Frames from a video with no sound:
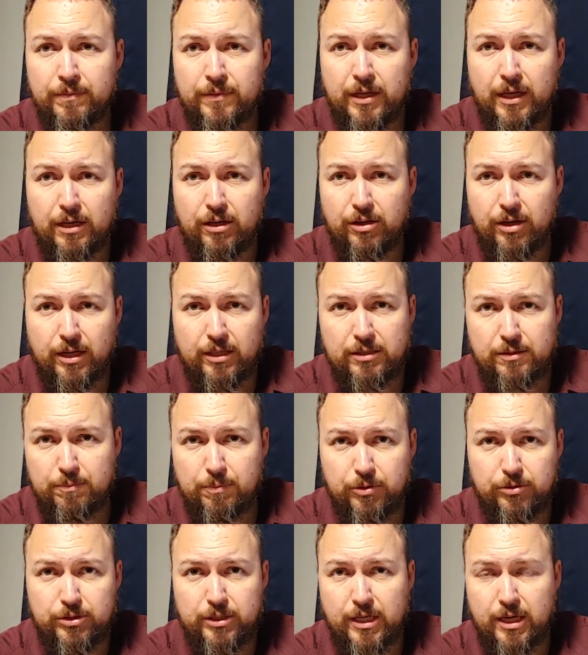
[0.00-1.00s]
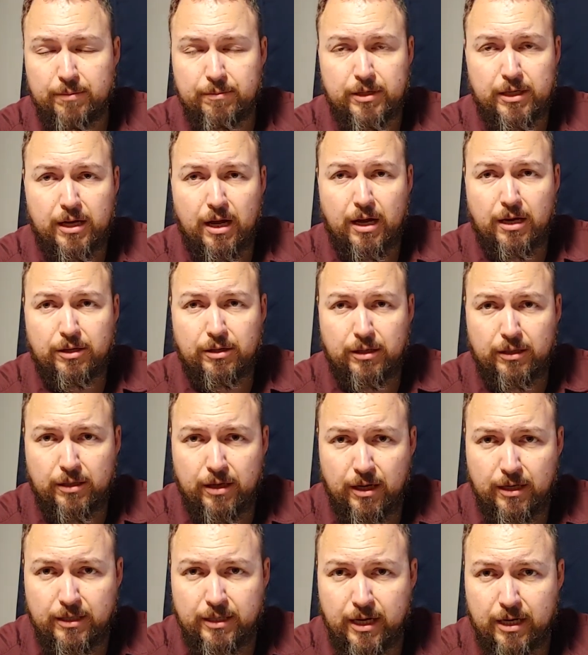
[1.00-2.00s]
That you're not supposed to come in
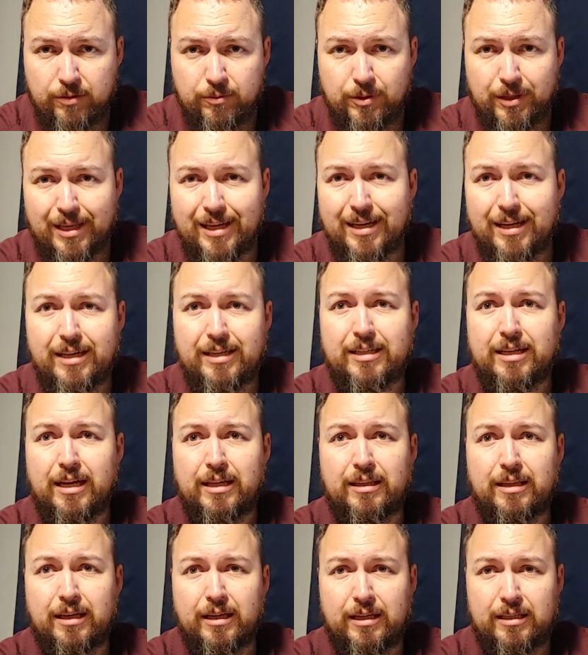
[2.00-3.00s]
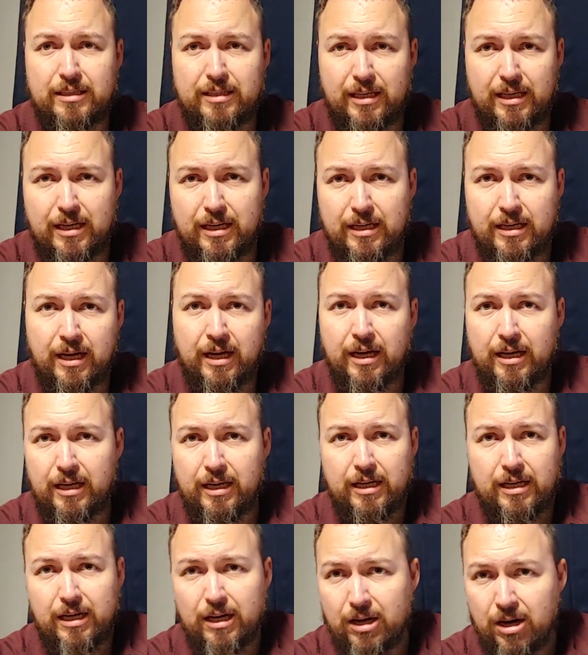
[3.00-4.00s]
contact with any dead thing, and to eat
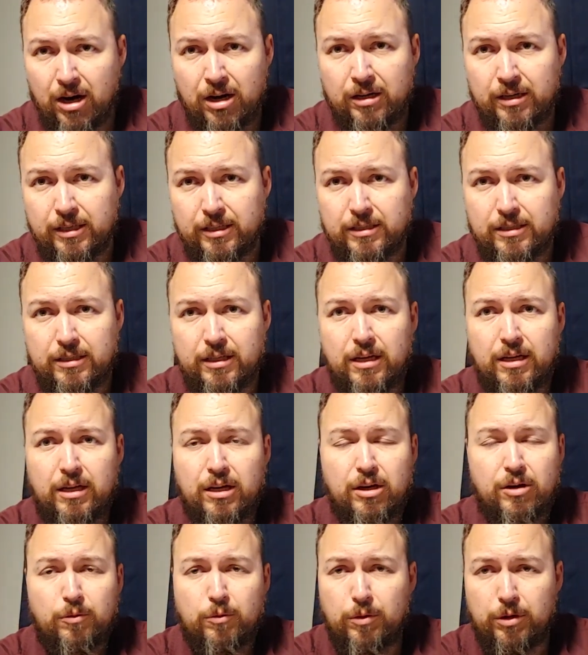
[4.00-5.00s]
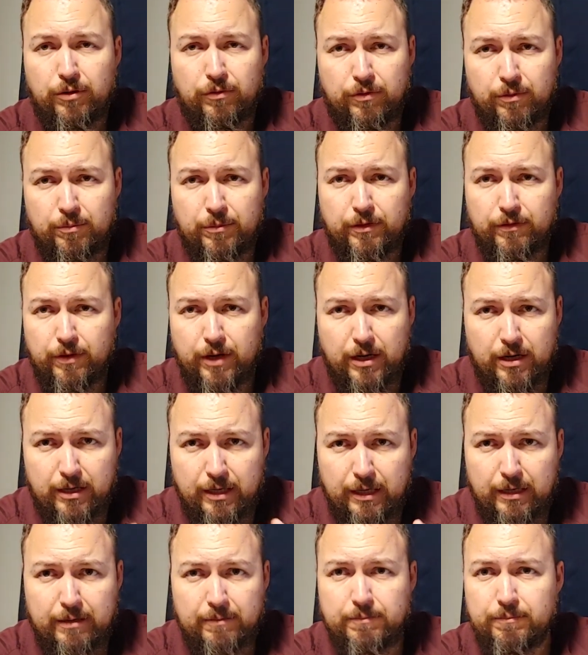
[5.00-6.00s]
honey in a carcass would, from the
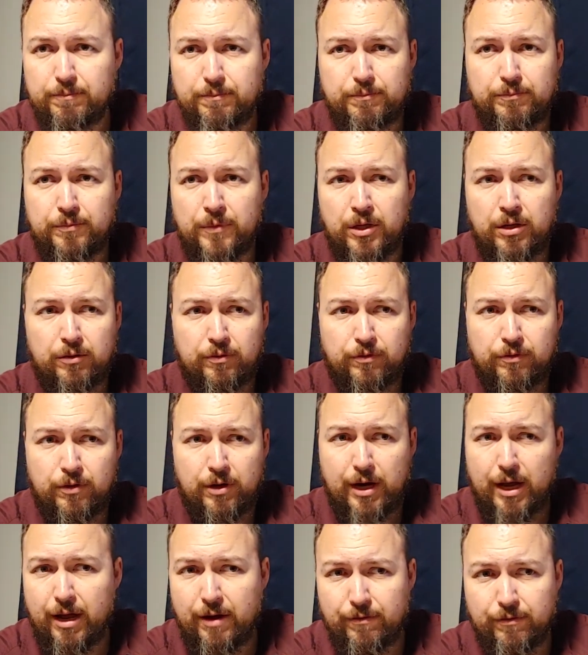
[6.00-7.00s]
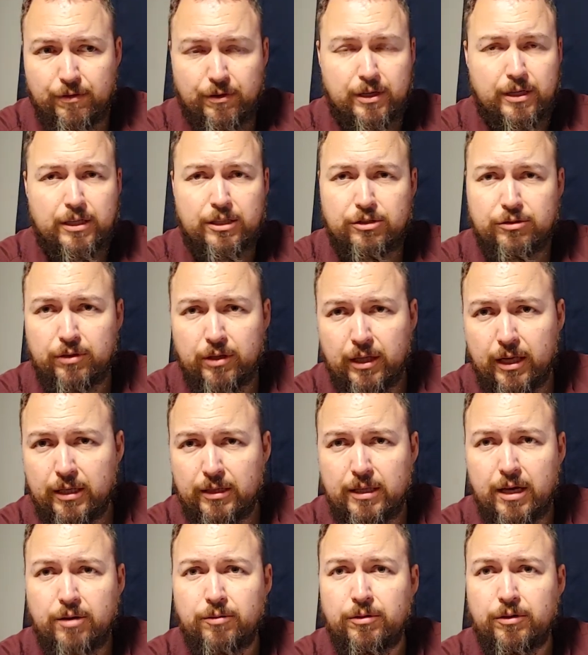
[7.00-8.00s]
very, you know, for every
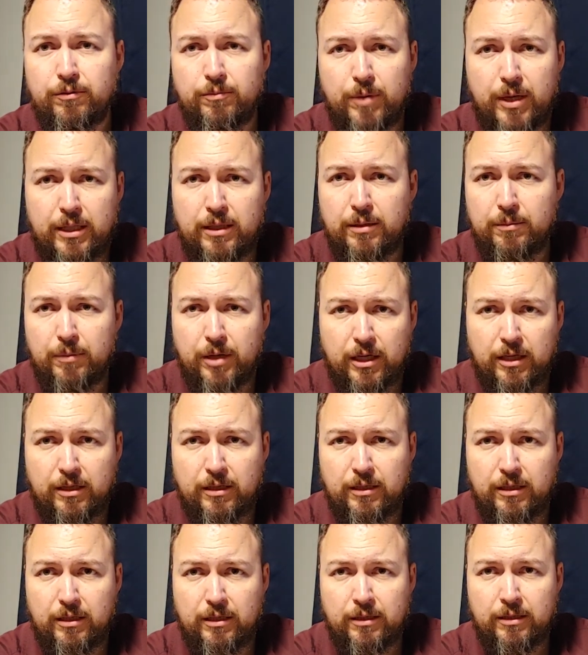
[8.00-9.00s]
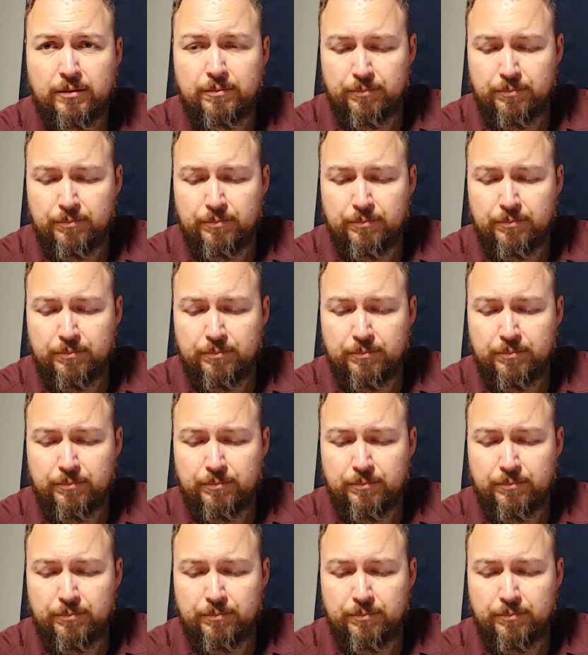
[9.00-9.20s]
Israelite, that would have made them unclean.